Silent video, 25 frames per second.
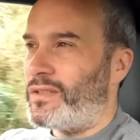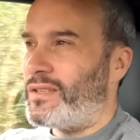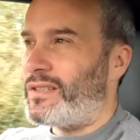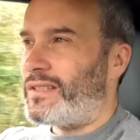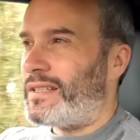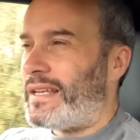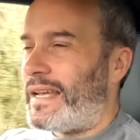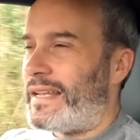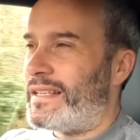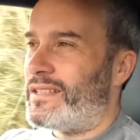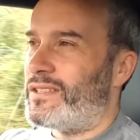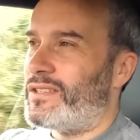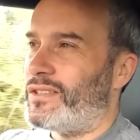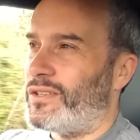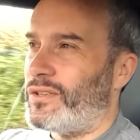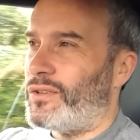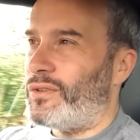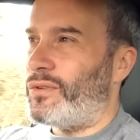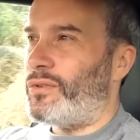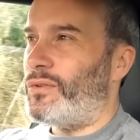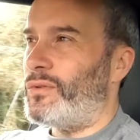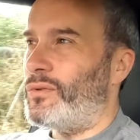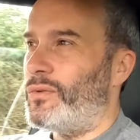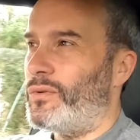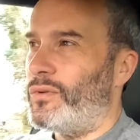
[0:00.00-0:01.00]
set
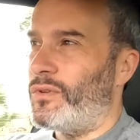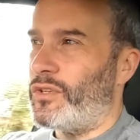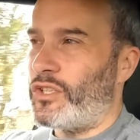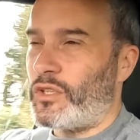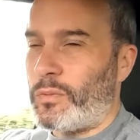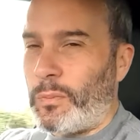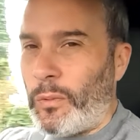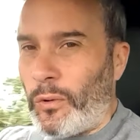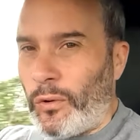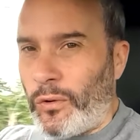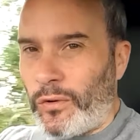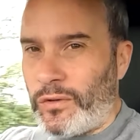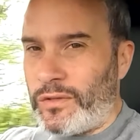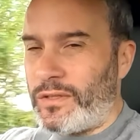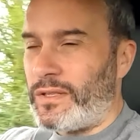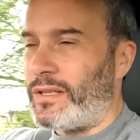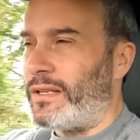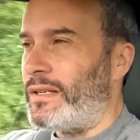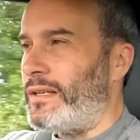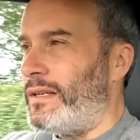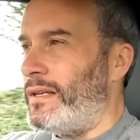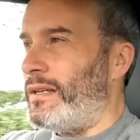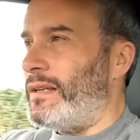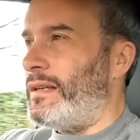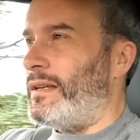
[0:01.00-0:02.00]
to sport,
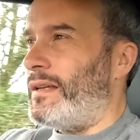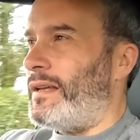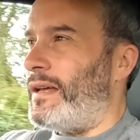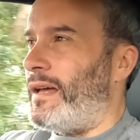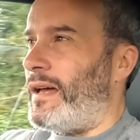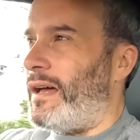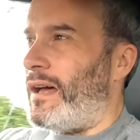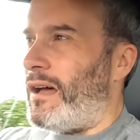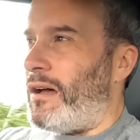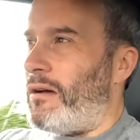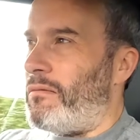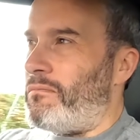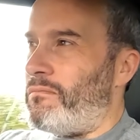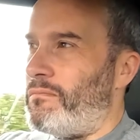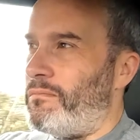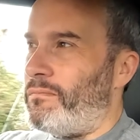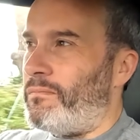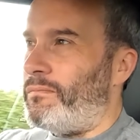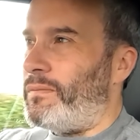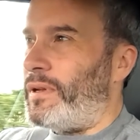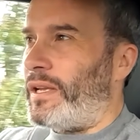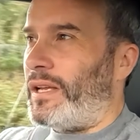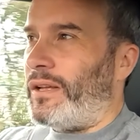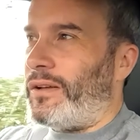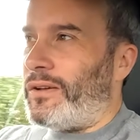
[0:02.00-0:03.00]

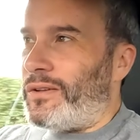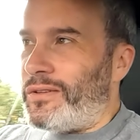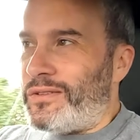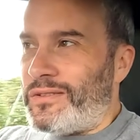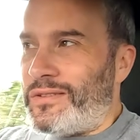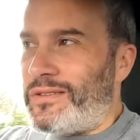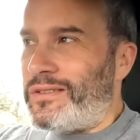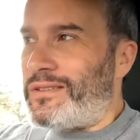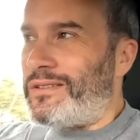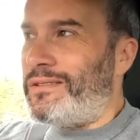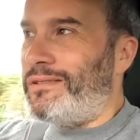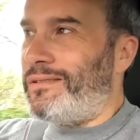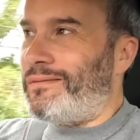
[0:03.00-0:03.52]
because,